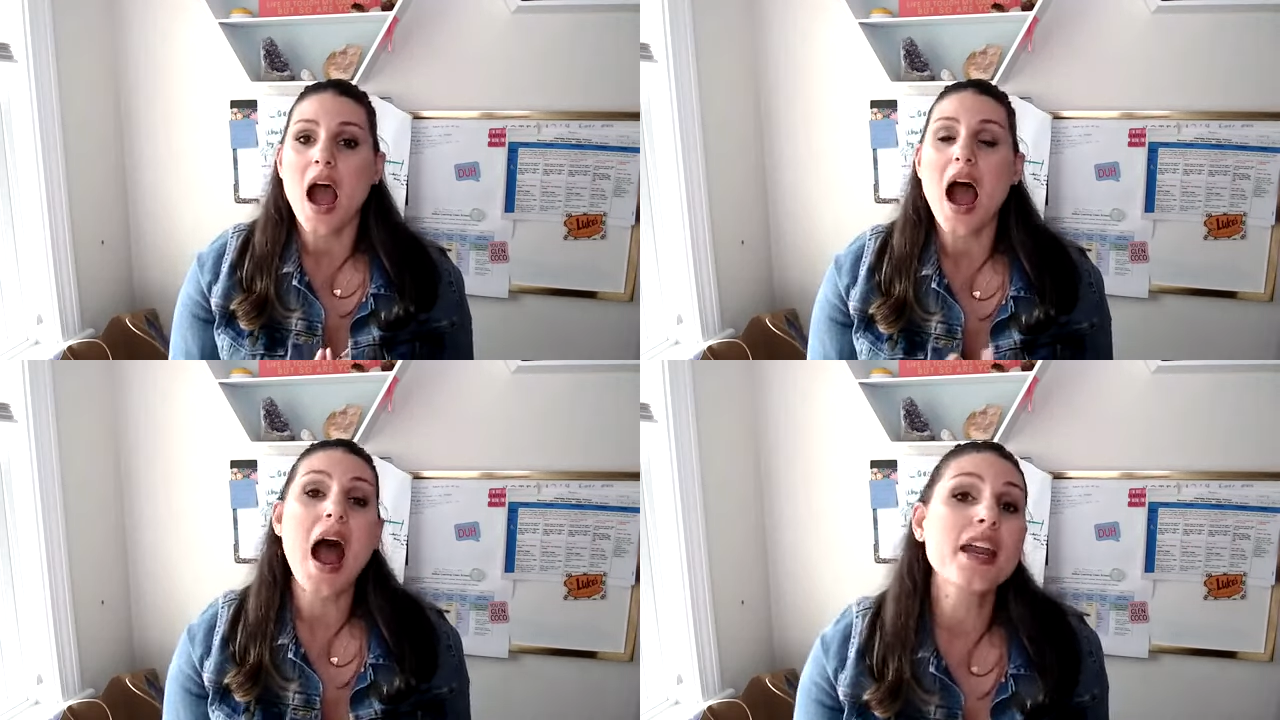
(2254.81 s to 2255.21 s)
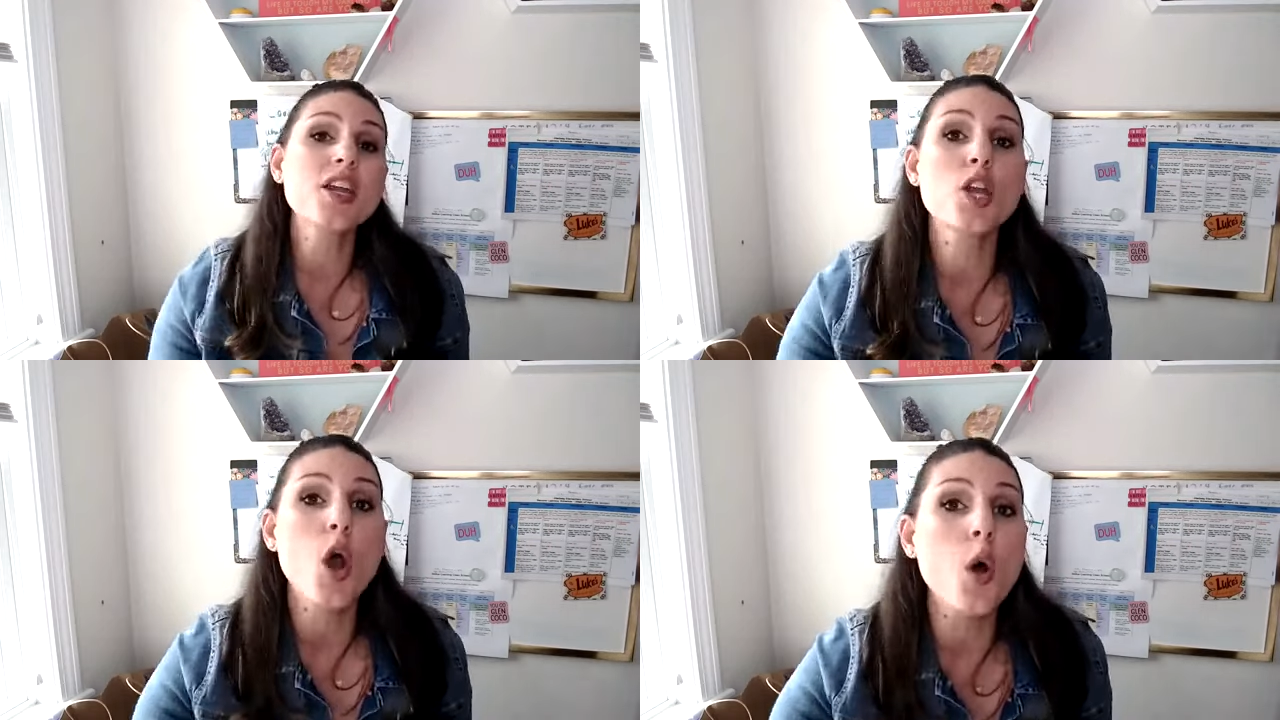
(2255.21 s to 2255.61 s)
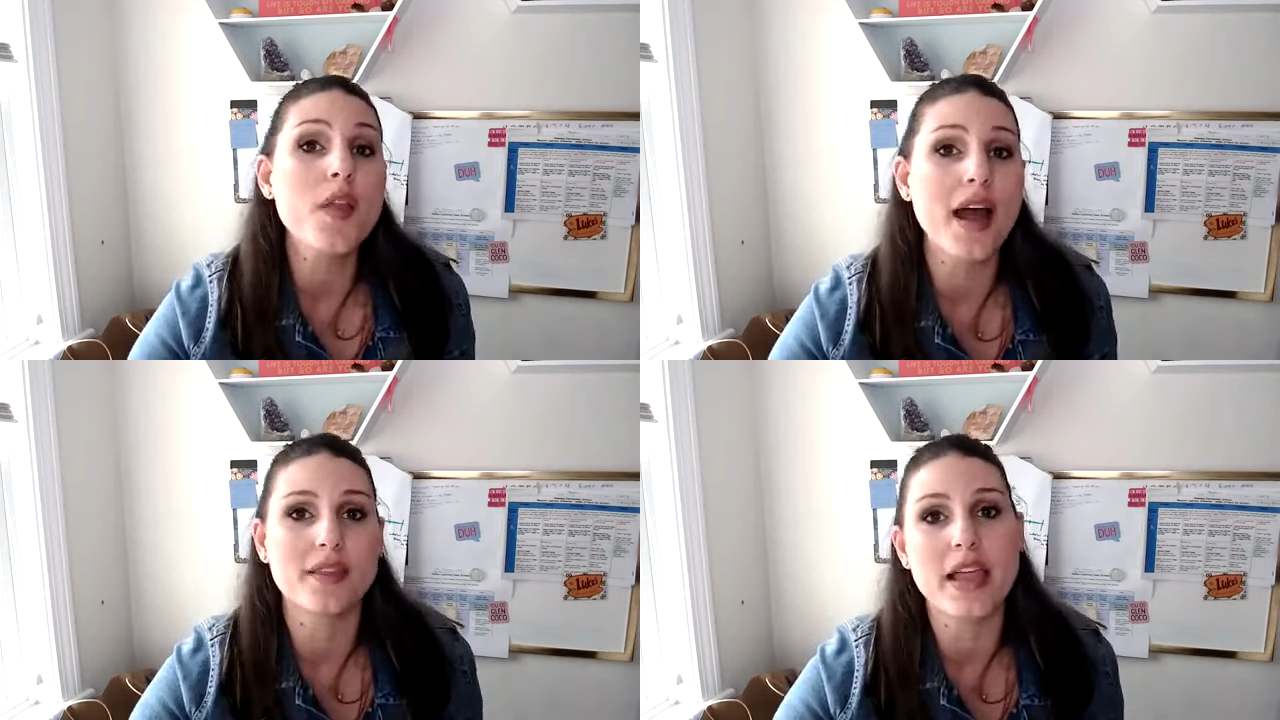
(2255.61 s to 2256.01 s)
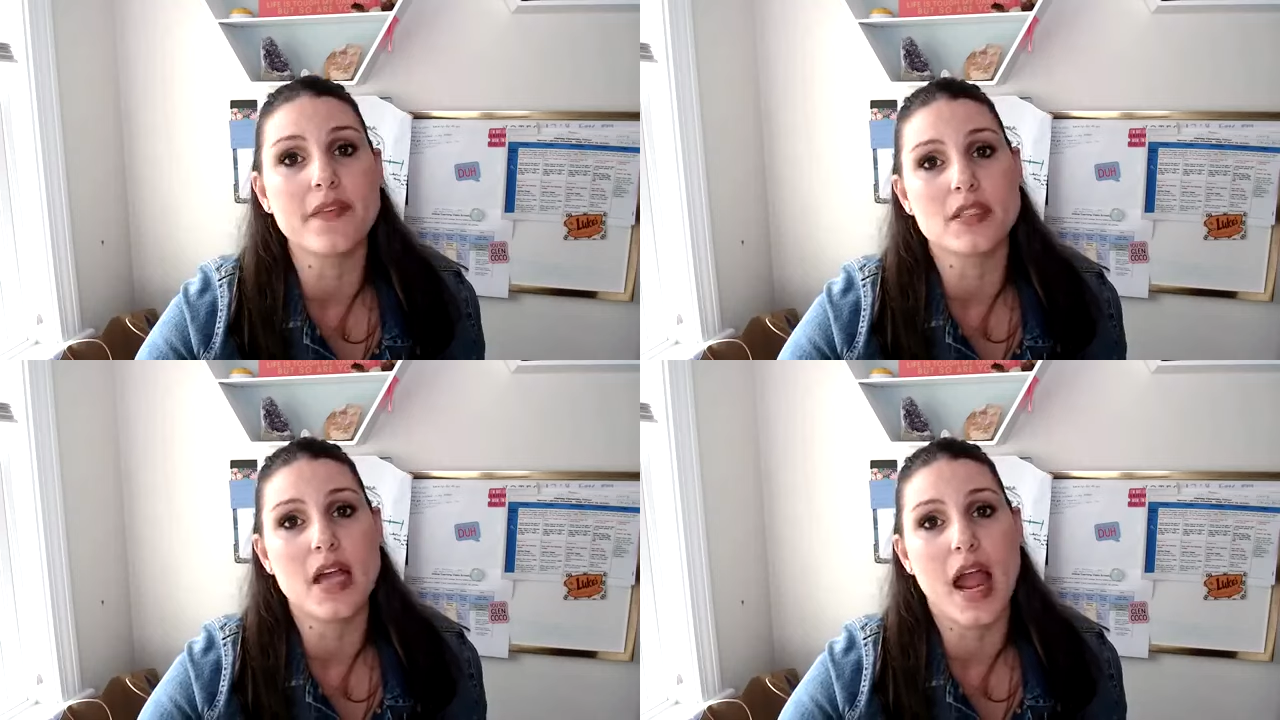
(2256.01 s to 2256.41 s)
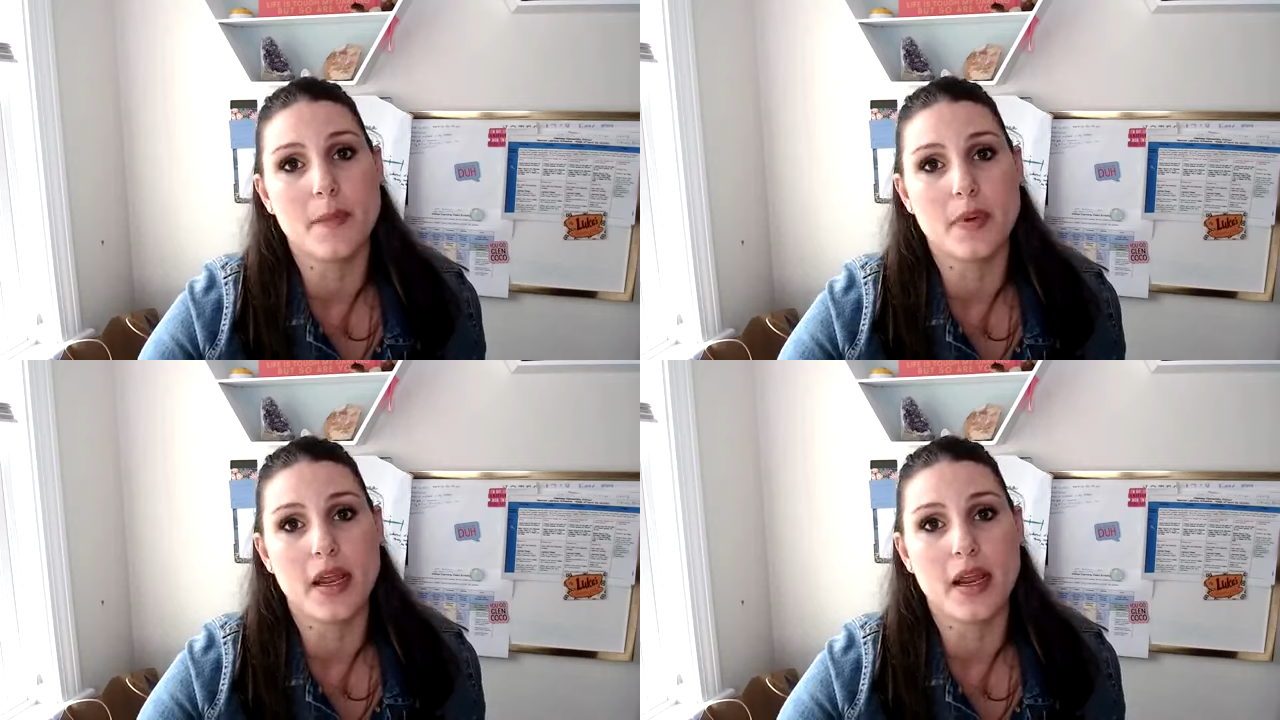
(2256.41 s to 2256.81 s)
I know that life is
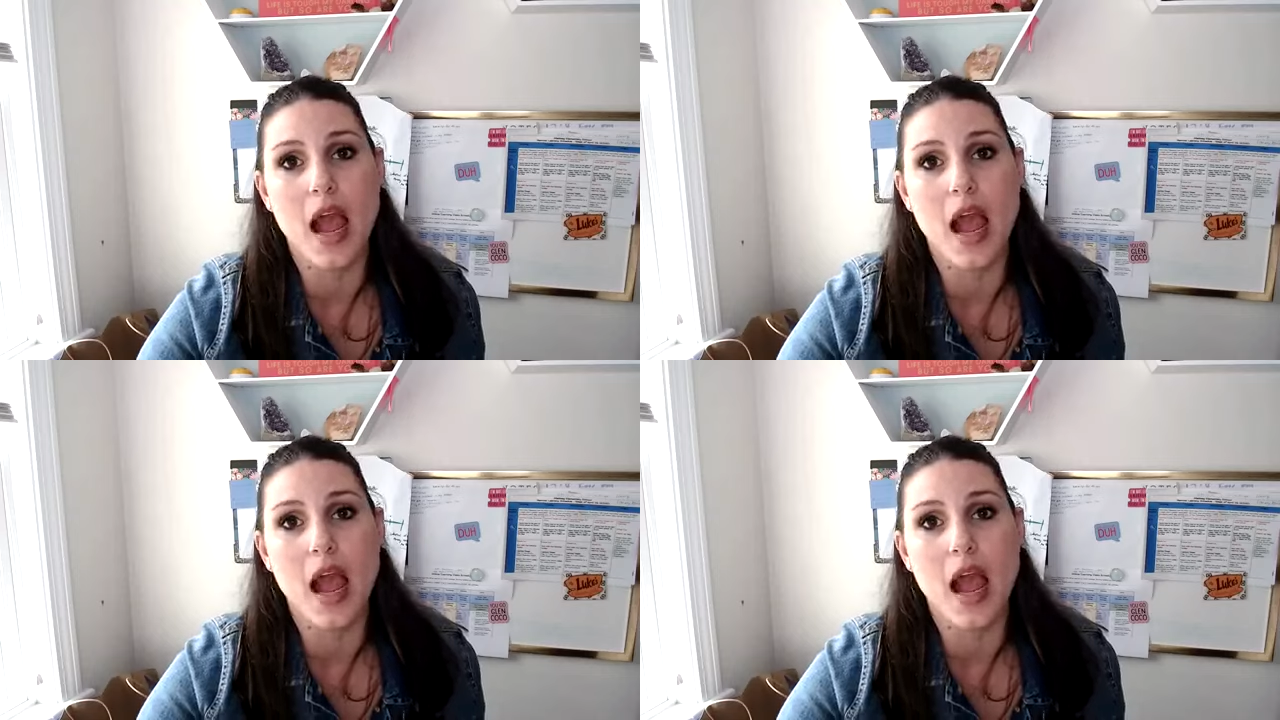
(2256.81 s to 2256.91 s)
happening.